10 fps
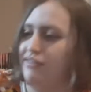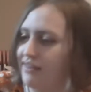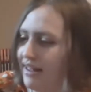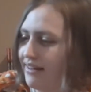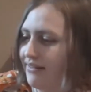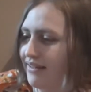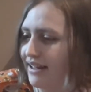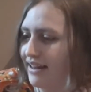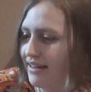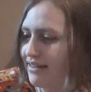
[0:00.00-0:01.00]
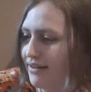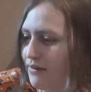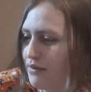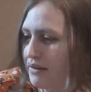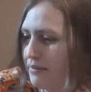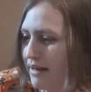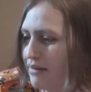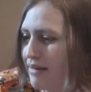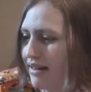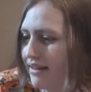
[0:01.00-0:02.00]
a Hello Kitty in there, or is it a My
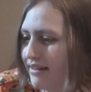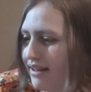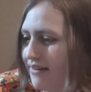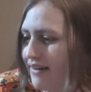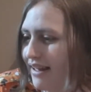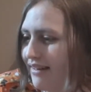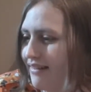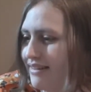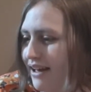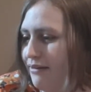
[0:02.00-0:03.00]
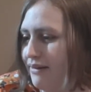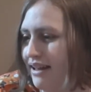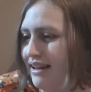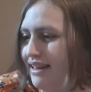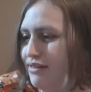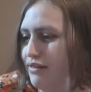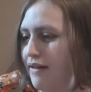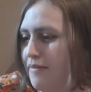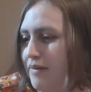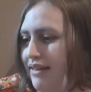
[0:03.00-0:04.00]
Melody, or I can't tell what it is
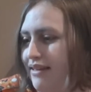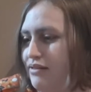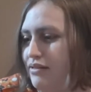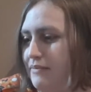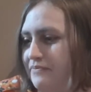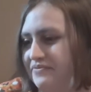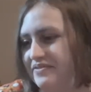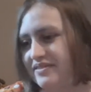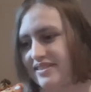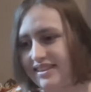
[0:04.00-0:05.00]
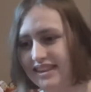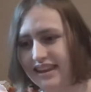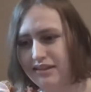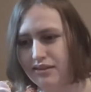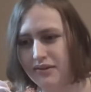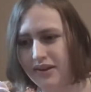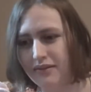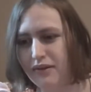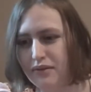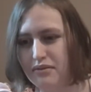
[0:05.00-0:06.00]
because it's so cute.
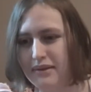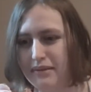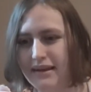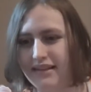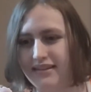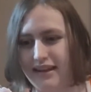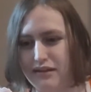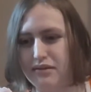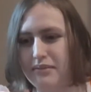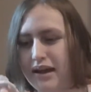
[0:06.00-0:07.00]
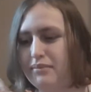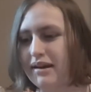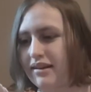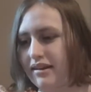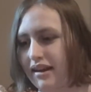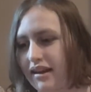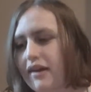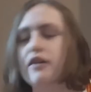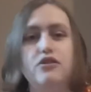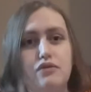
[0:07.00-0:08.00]
No, it's a My Melody. It's a My Melody
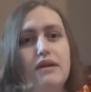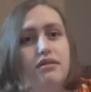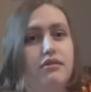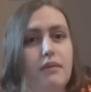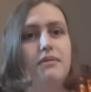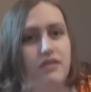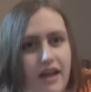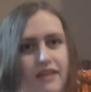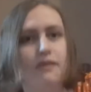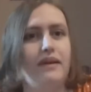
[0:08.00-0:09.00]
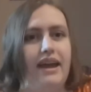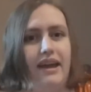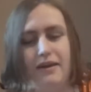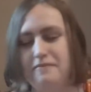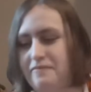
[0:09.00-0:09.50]
dressed up as a Hello Kitty